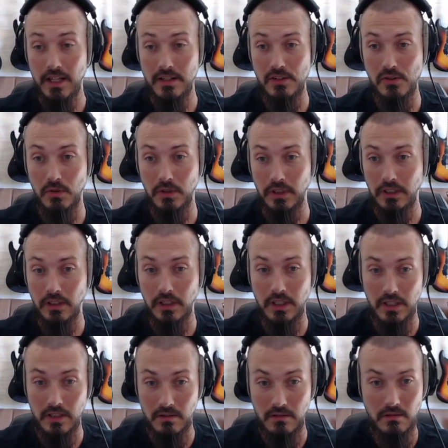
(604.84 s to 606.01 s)
is really
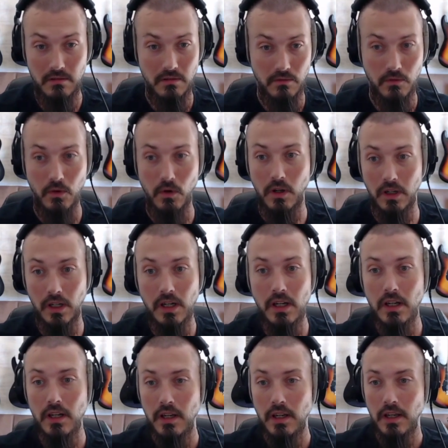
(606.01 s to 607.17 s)
looking for.
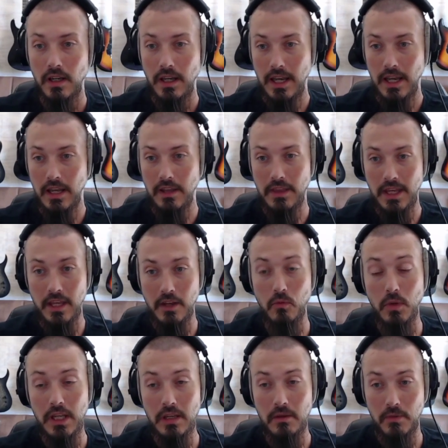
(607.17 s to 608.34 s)
And then
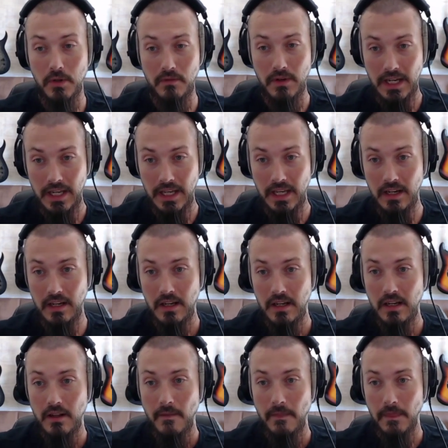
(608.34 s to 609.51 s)
we provide
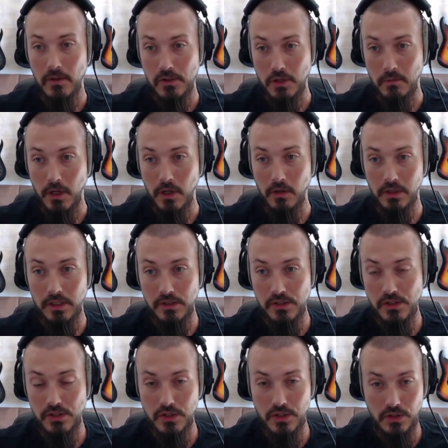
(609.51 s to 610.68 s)
those
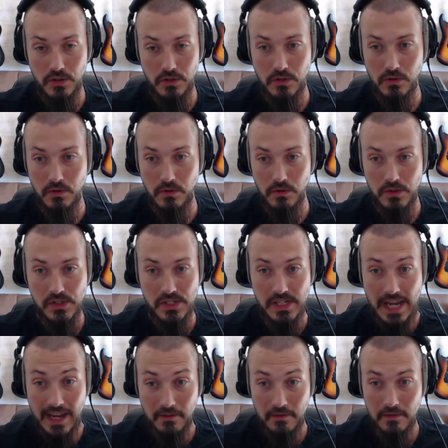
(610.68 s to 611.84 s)
components to
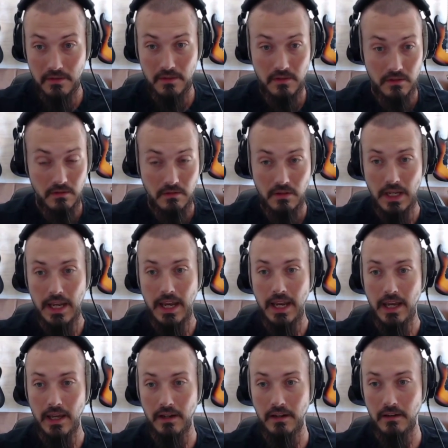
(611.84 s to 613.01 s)
staff
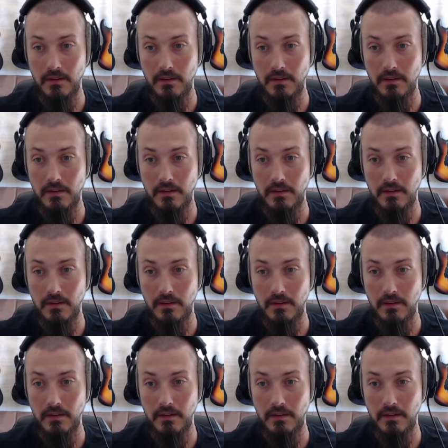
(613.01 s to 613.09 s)
and